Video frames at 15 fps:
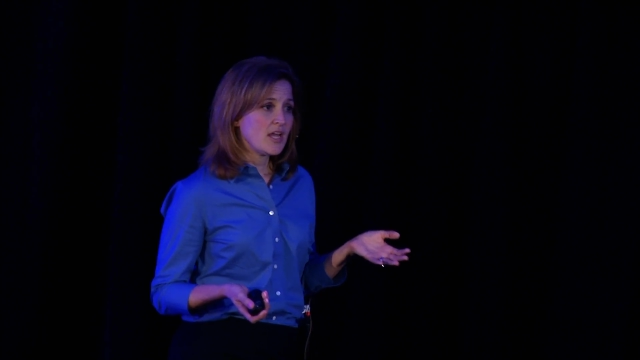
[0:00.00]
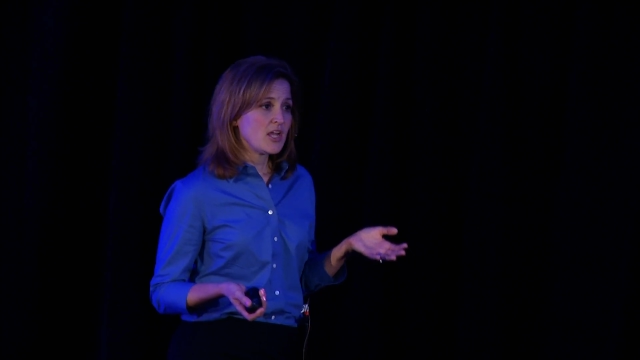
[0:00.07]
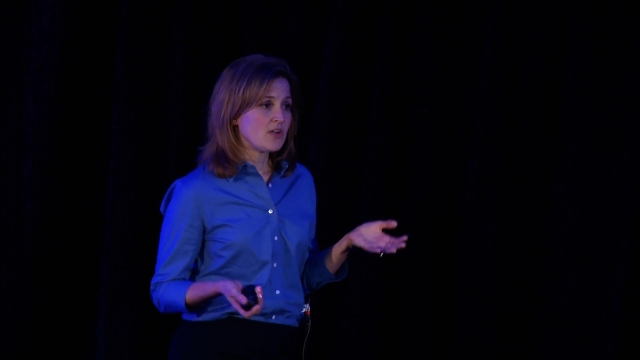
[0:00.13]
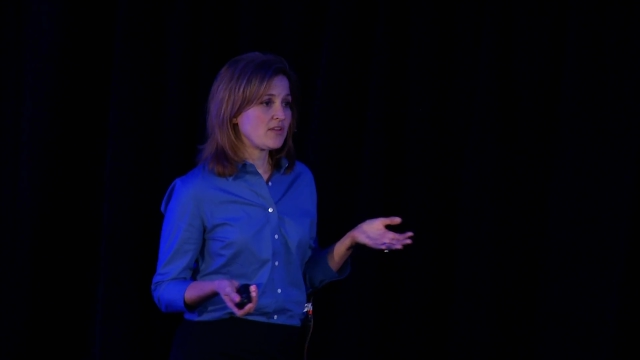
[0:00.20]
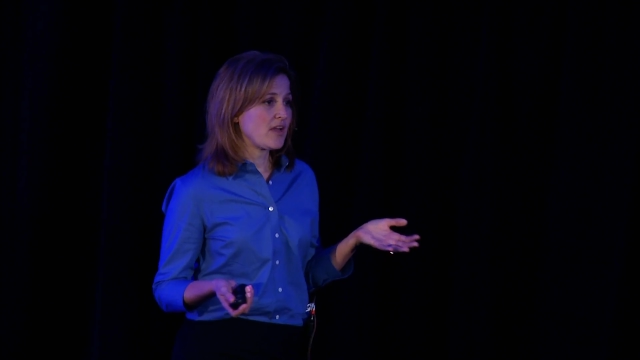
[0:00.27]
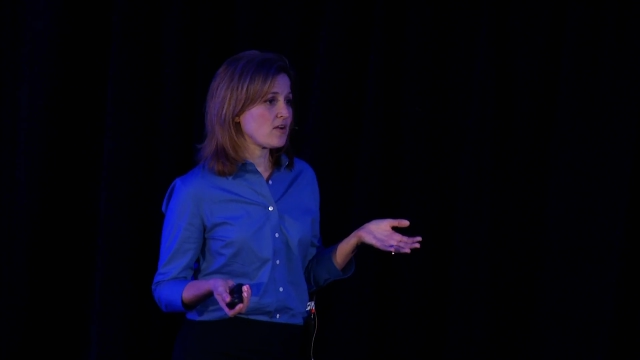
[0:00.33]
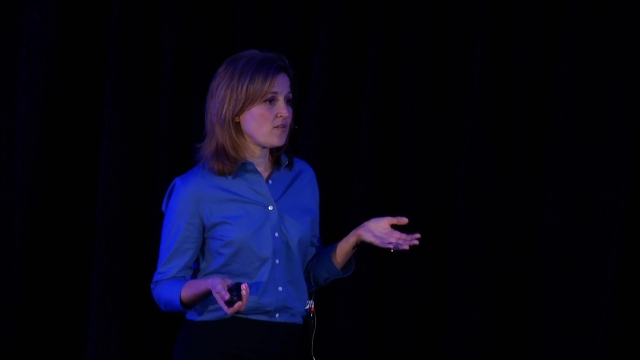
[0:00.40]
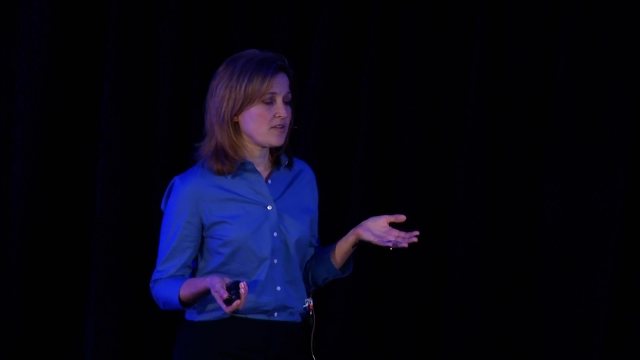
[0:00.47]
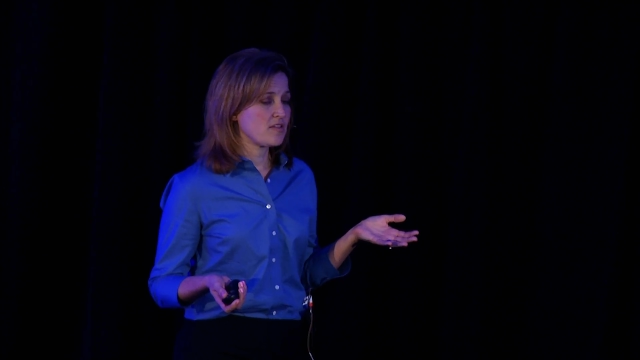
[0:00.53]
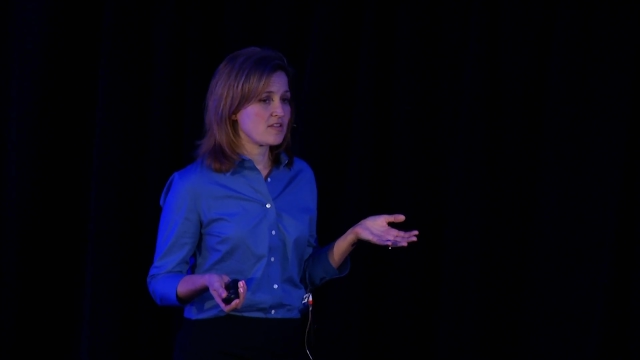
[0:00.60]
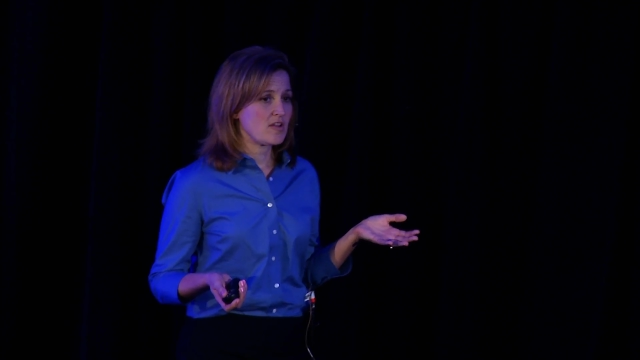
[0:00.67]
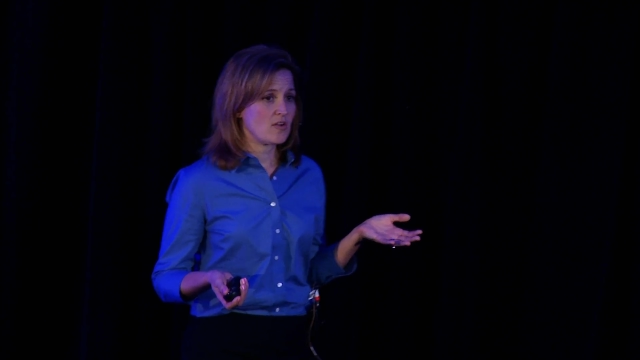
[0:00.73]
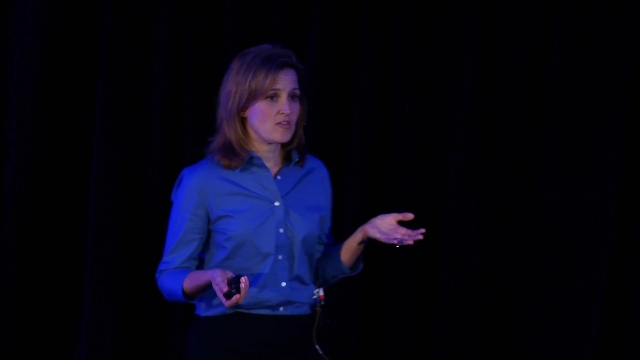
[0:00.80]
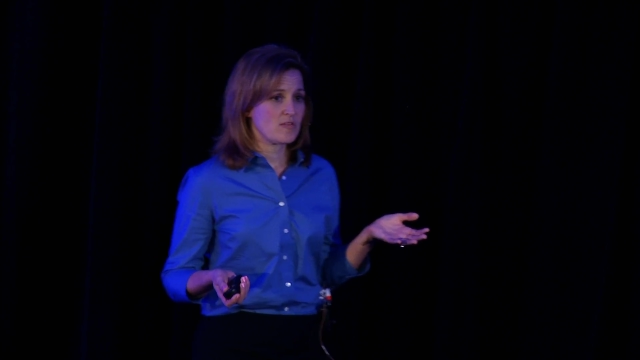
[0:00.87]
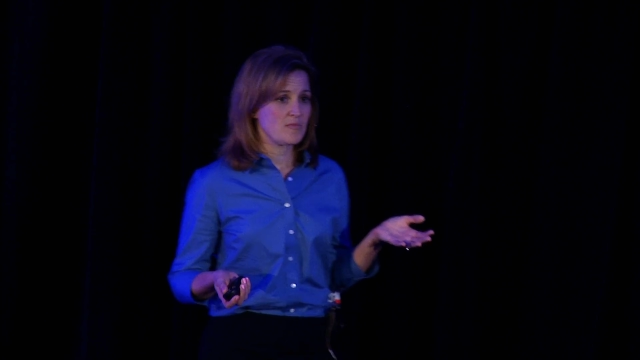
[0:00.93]
You're not going to
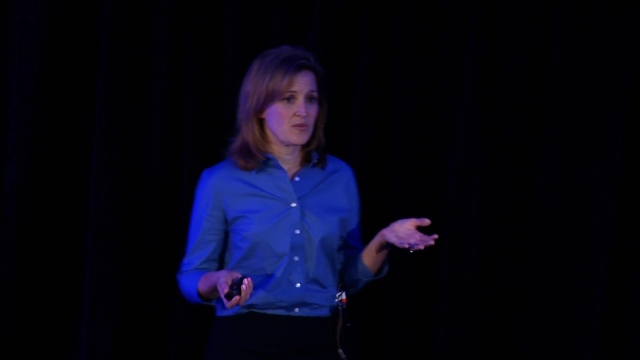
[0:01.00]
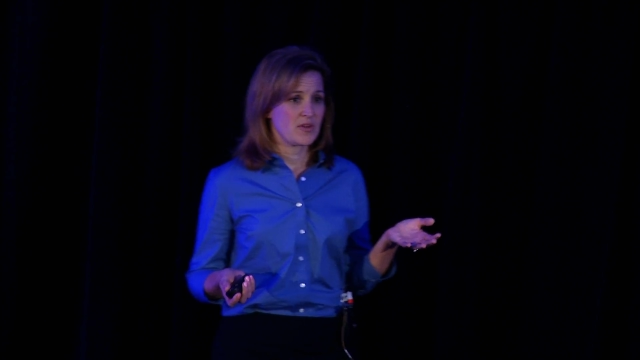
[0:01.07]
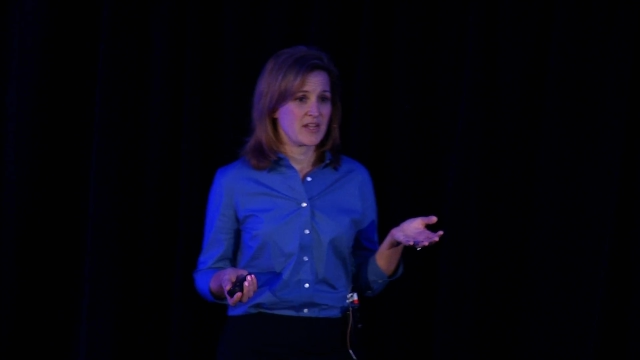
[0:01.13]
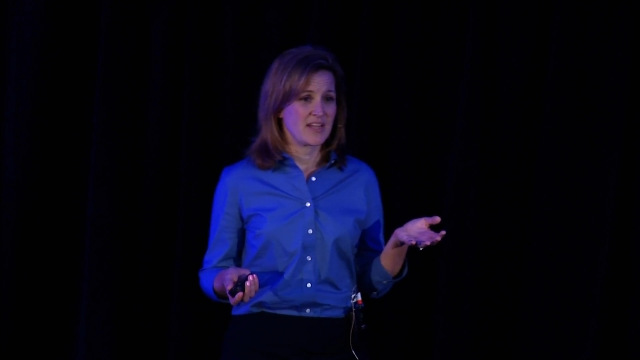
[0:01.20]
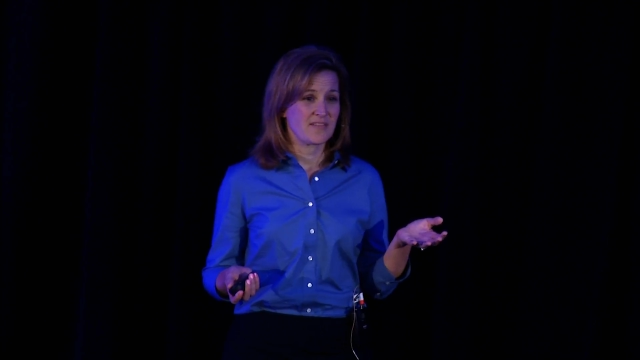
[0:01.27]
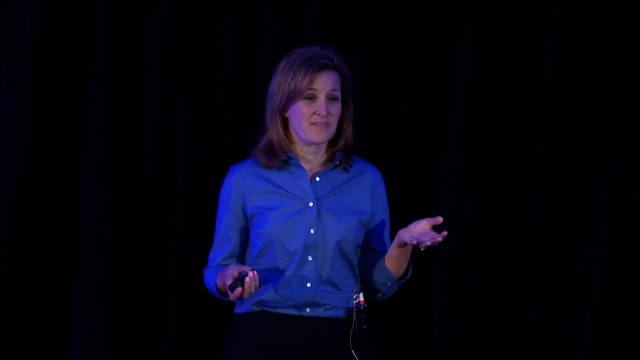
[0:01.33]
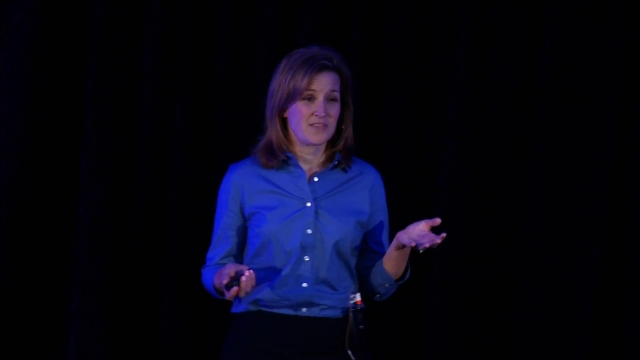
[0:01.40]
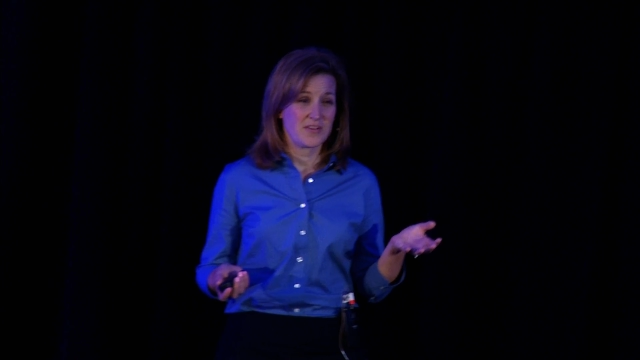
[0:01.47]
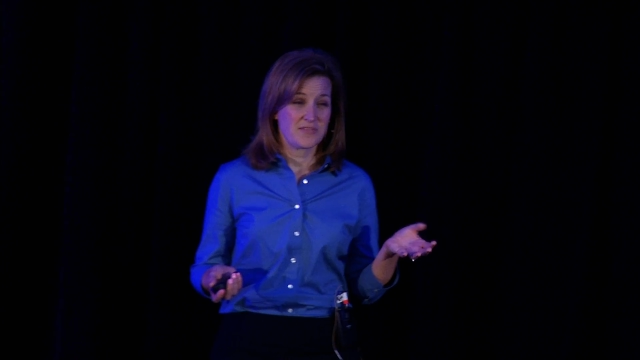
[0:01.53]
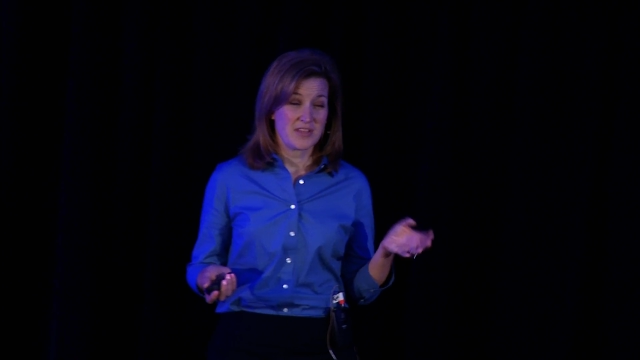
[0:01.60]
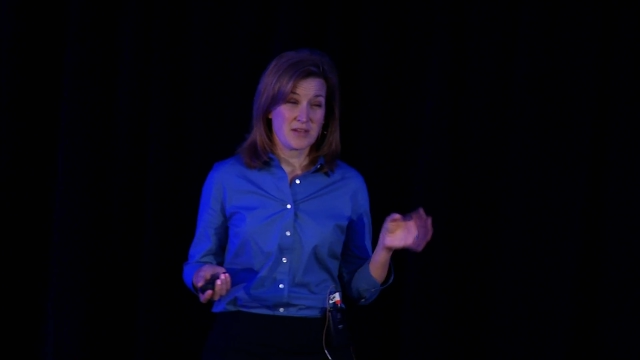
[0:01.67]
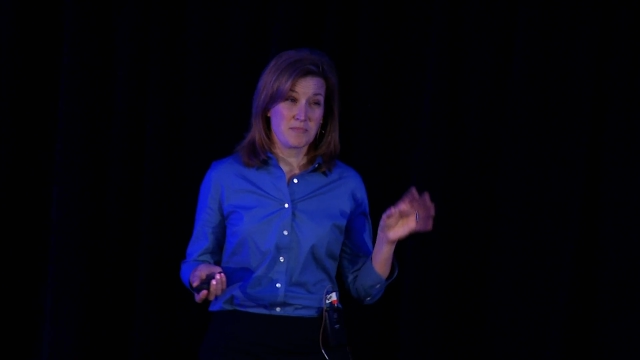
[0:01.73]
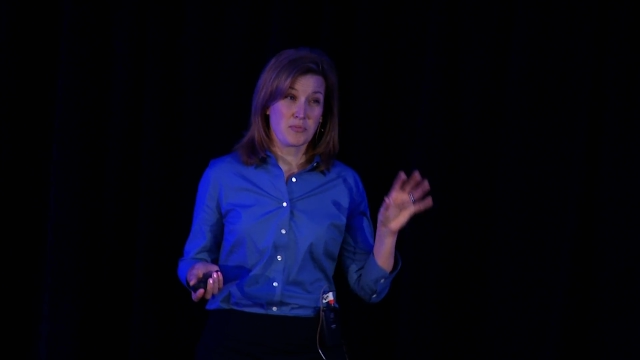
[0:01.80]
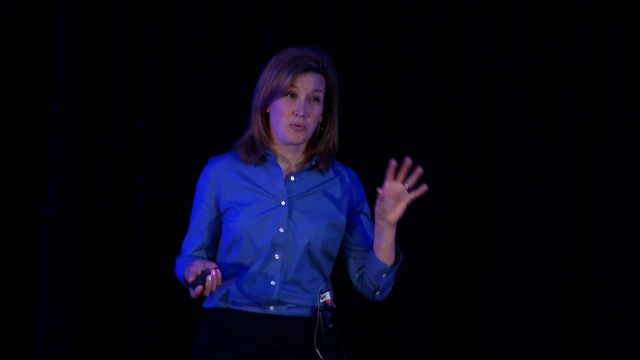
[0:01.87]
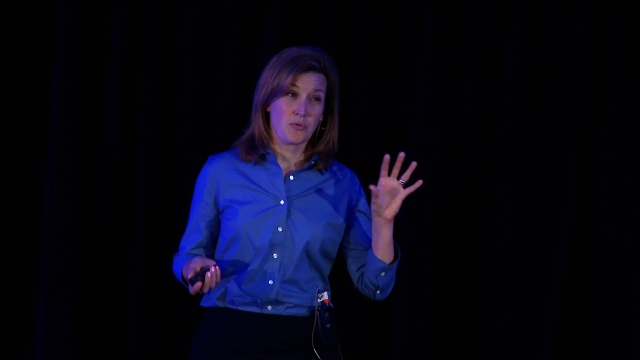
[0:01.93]
start smoking at 50